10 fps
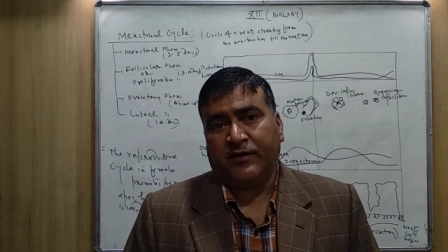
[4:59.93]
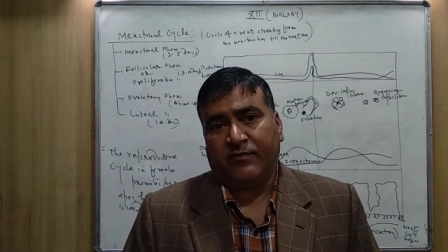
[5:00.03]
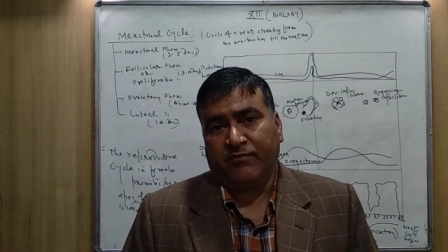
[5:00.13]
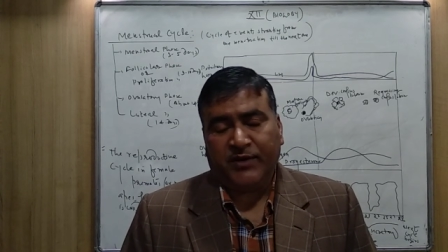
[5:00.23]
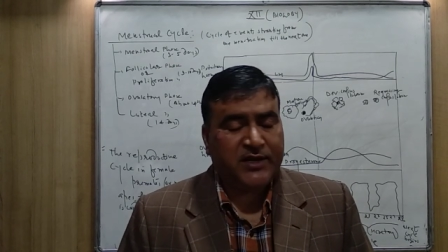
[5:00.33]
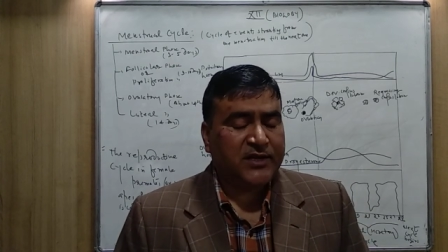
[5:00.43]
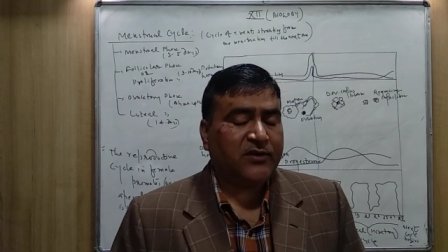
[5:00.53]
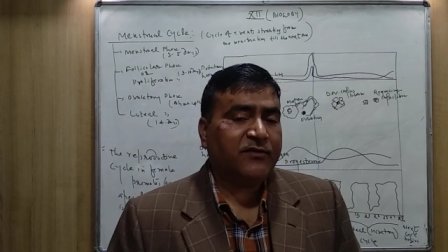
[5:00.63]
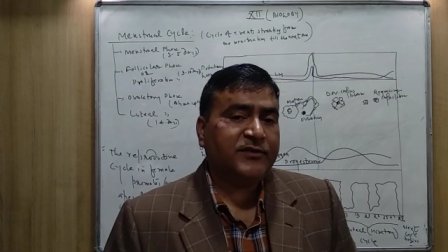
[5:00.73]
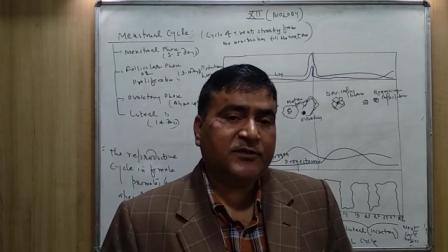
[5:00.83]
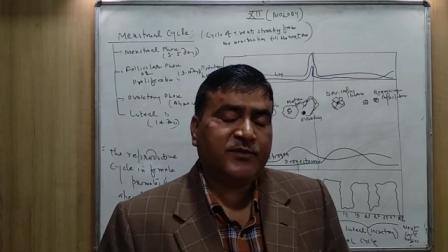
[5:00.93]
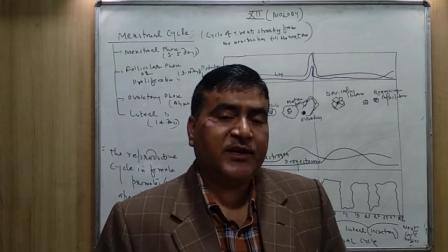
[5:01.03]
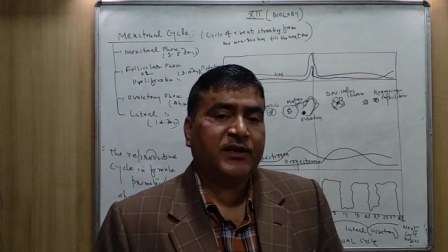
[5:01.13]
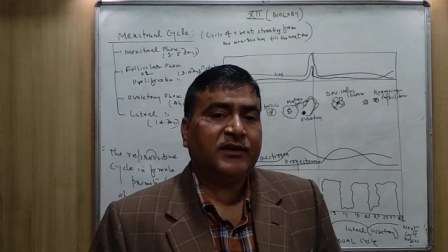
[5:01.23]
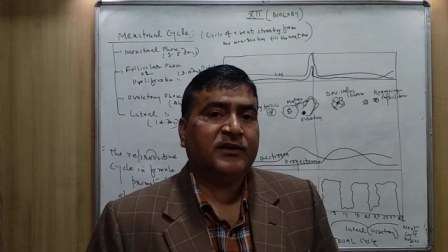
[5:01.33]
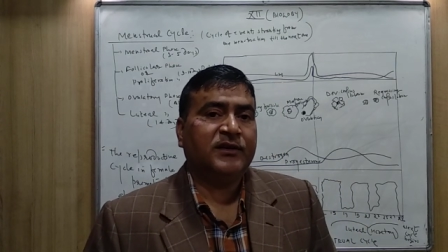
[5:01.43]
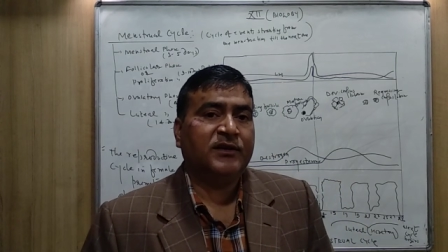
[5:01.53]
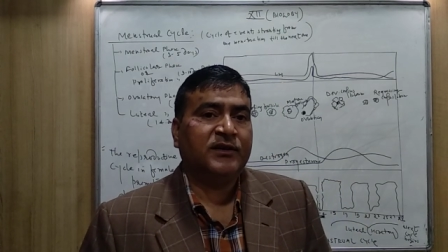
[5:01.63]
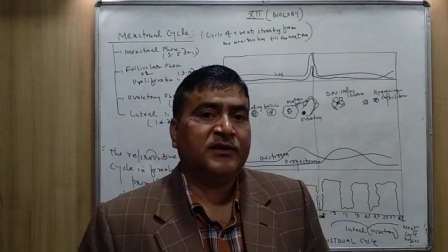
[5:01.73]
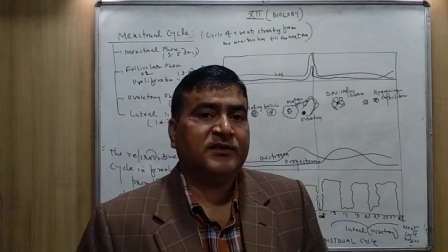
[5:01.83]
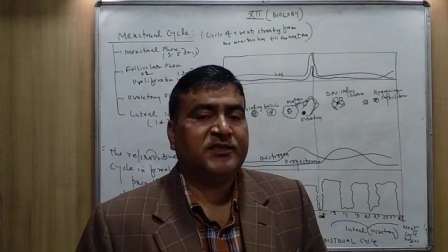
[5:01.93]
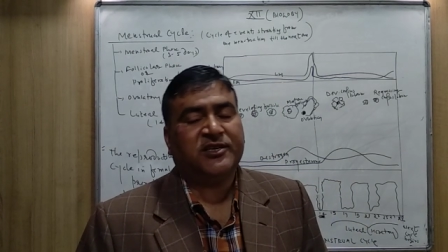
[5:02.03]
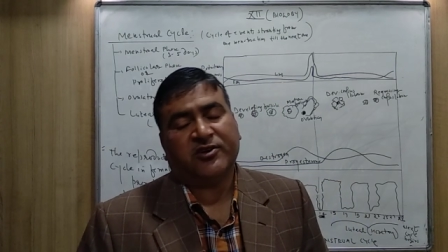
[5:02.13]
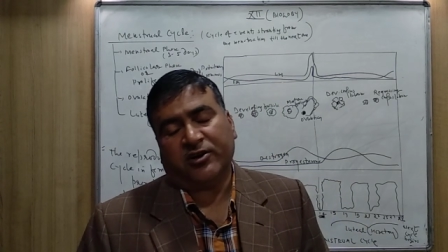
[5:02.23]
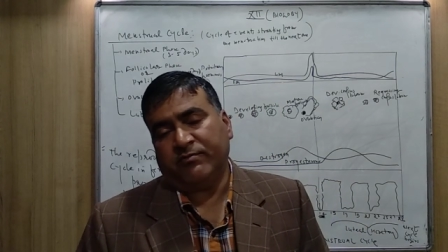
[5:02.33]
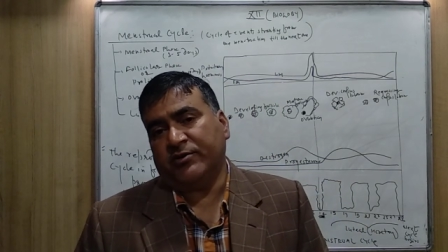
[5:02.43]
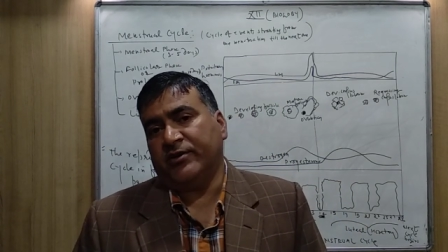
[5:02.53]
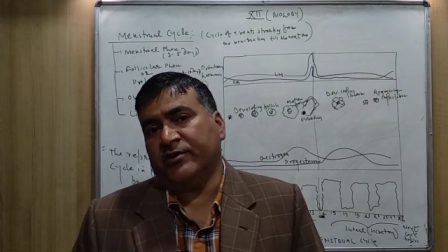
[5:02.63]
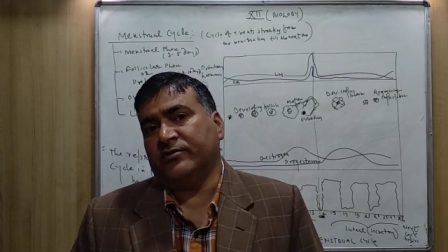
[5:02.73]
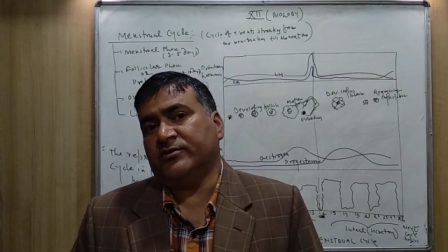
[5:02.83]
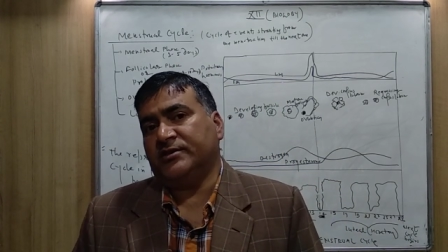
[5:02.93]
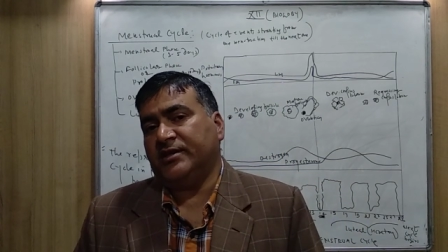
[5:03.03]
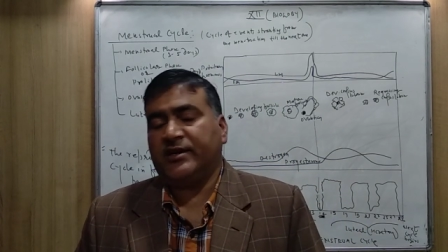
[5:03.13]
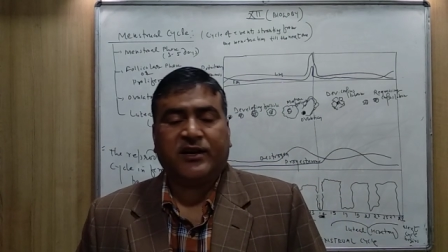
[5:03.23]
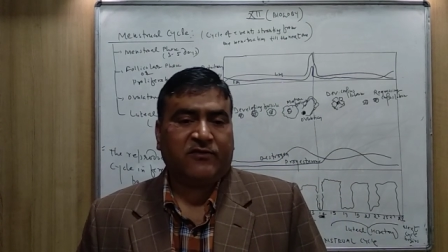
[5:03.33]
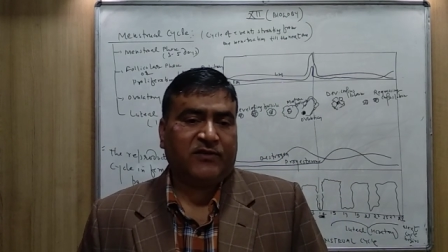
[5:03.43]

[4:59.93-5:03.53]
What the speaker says: bear the offspring. She can't produce the young